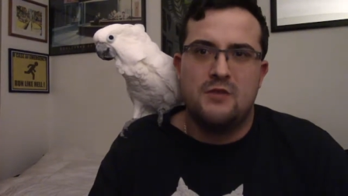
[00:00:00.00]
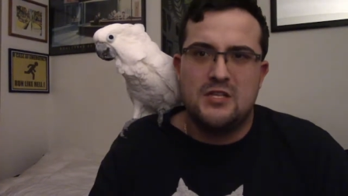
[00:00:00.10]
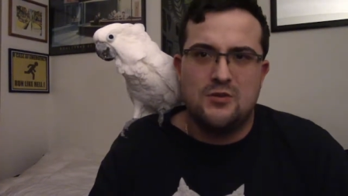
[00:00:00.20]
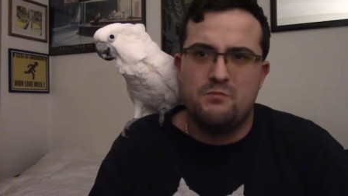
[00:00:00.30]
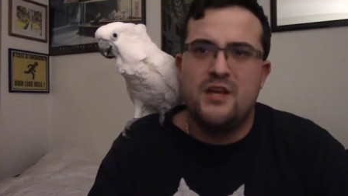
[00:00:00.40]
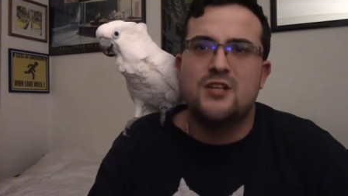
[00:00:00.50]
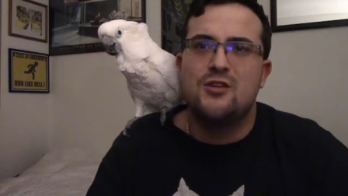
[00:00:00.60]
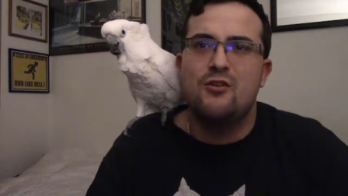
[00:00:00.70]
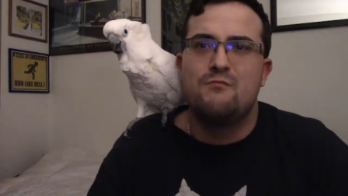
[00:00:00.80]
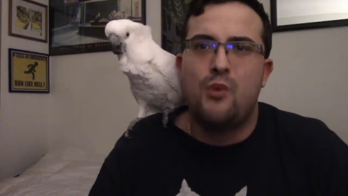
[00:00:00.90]
as big as
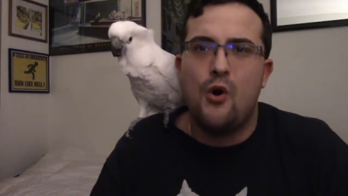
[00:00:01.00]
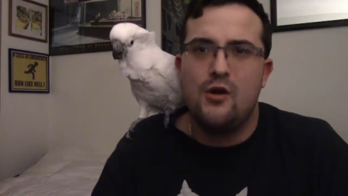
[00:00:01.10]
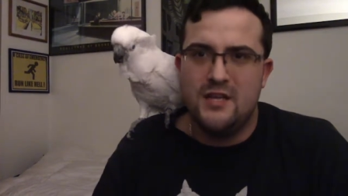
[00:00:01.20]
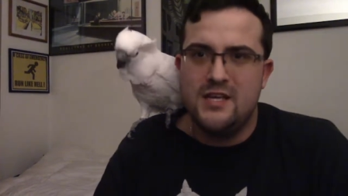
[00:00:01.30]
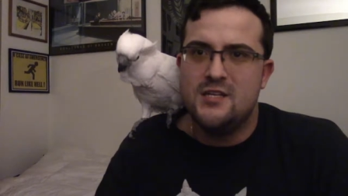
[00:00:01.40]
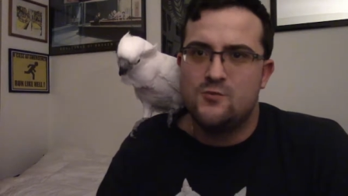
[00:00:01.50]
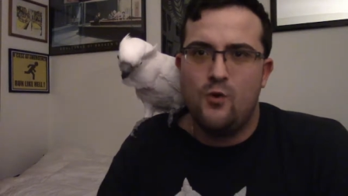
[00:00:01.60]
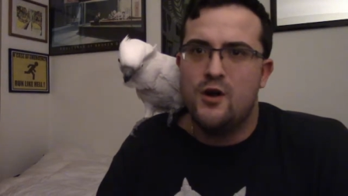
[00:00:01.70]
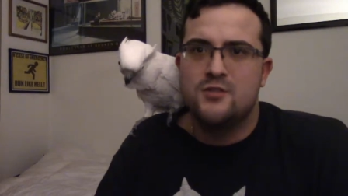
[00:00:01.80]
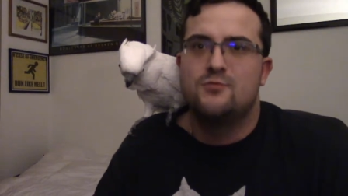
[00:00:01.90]
Logan Paul is,
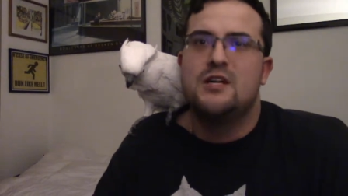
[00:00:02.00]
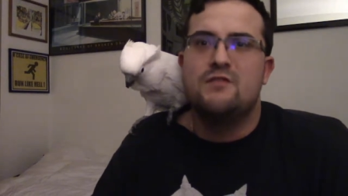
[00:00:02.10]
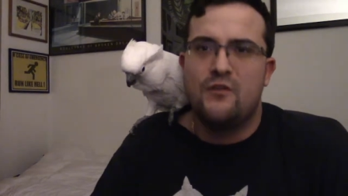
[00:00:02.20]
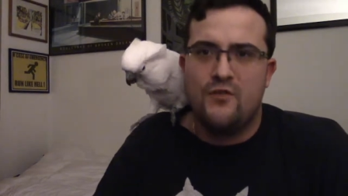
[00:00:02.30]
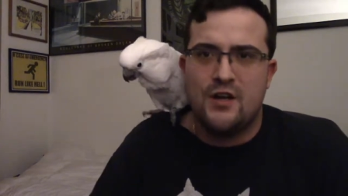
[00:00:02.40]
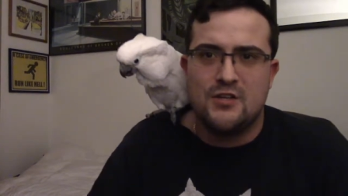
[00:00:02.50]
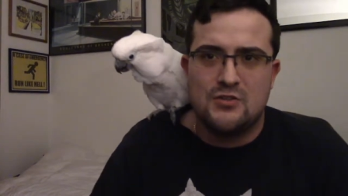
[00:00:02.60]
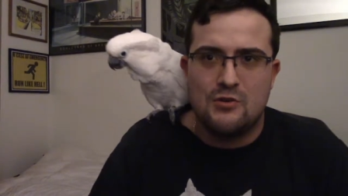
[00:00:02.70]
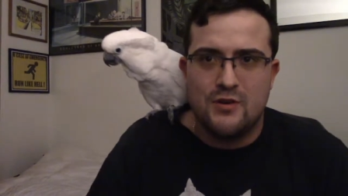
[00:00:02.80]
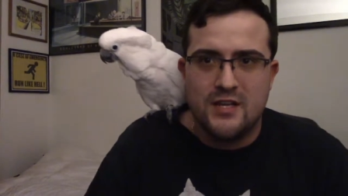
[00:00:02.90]
was, or whatever the fucking
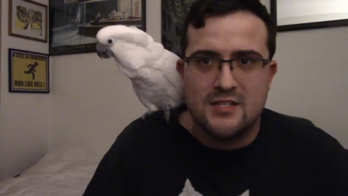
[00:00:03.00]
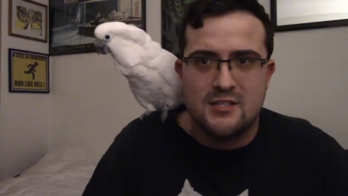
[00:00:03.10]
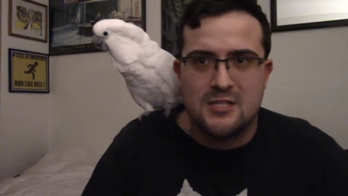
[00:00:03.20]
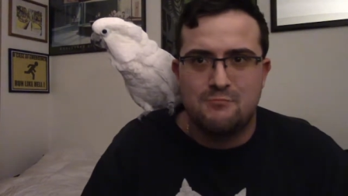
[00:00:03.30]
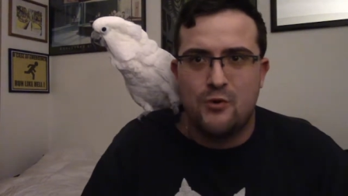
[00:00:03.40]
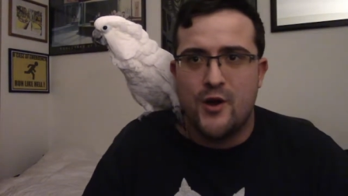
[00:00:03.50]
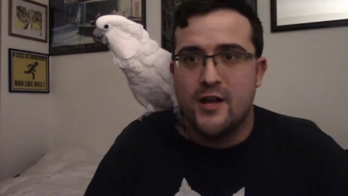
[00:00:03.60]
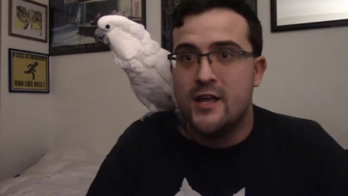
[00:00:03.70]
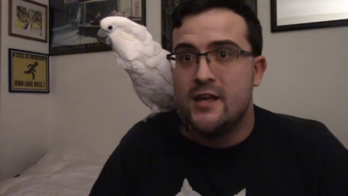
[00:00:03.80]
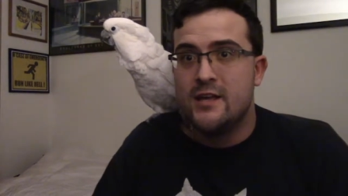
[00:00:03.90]
story is at this
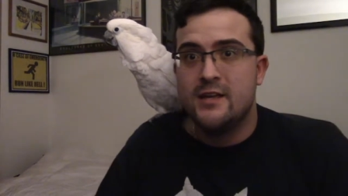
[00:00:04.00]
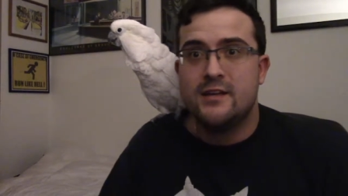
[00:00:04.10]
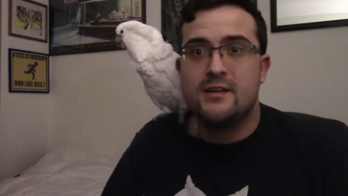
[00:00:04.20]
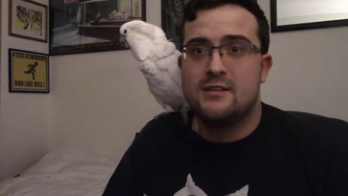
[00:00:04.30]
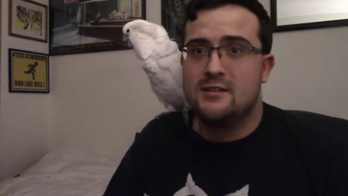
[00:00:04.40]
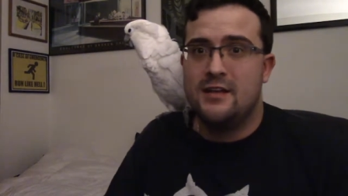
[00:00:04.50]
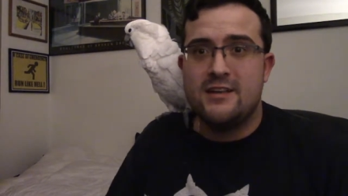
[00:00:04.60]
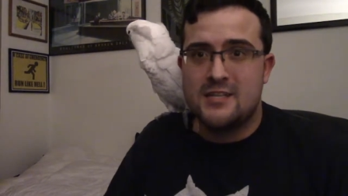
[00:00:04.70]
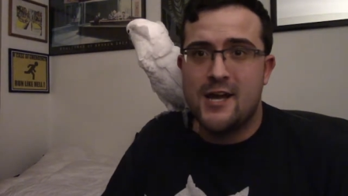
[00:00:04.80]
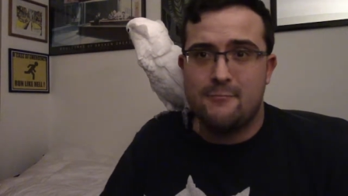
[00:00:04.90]
point. Because the
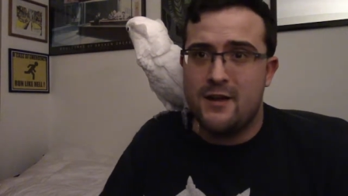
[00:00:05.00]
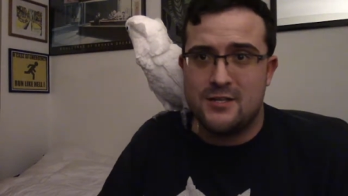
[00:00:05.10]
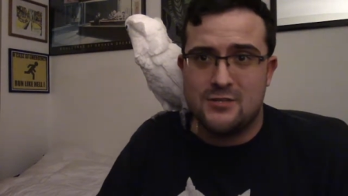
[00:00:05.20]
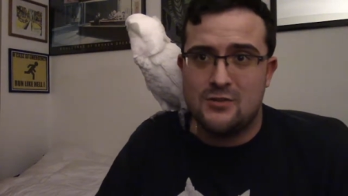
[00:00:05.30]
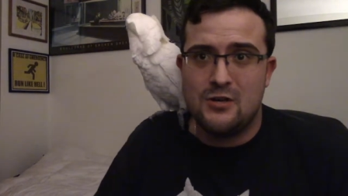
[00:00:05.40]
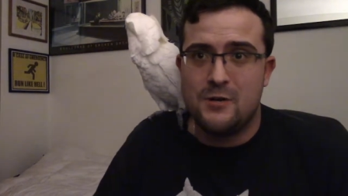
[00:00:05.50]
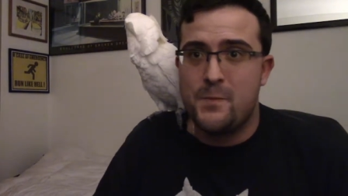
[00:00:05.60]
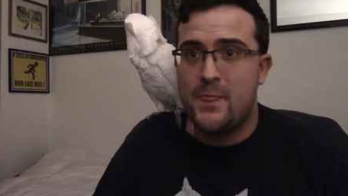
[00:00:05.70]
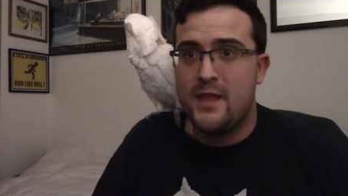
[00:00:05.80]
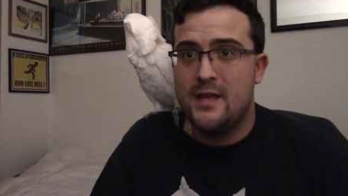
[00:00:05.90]
last time I saw
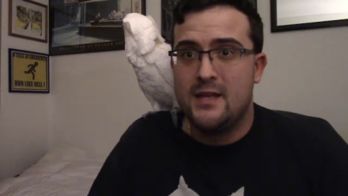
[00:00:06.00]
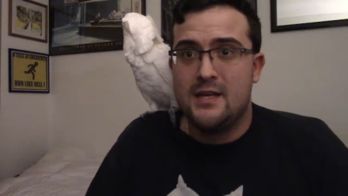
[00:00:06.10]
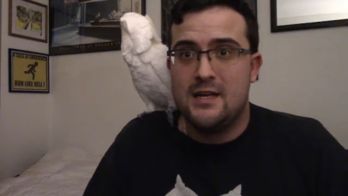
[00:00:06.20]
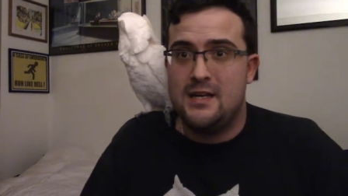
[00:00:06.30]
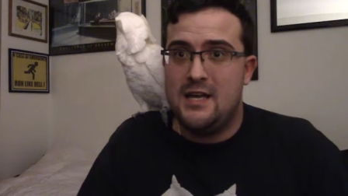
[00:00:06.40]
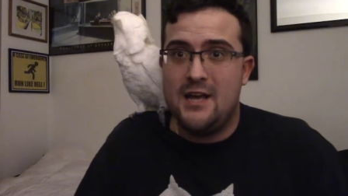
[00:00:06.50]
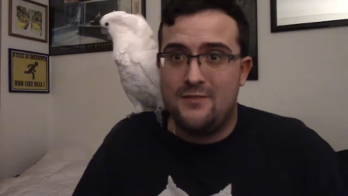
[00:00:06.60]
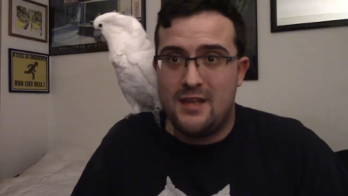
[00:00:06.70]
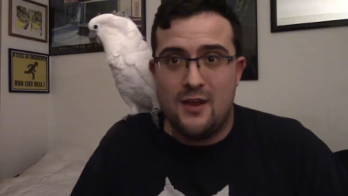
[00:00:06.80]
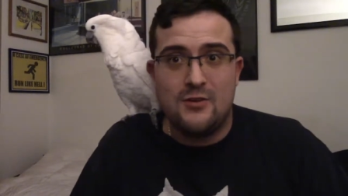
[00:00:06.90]

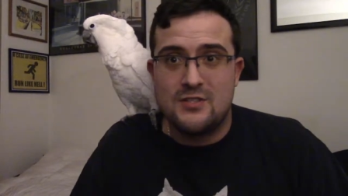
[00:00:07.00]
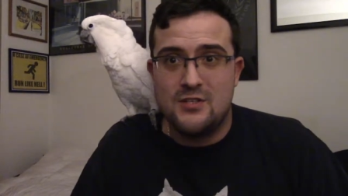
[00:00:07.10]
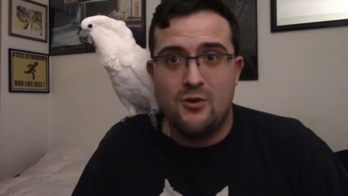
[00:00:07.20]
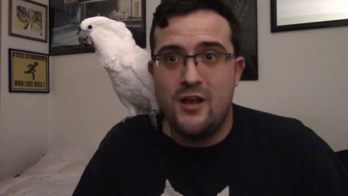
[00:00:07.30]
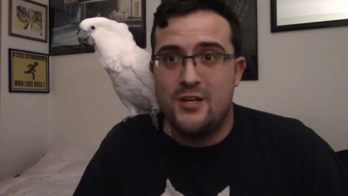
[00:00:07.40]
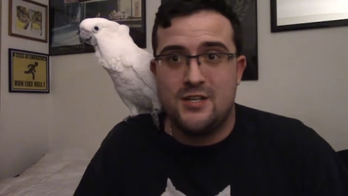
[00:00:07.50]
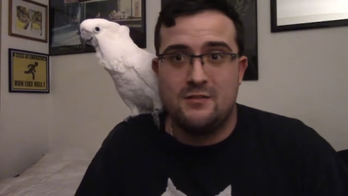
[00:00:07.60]
after that whole situation,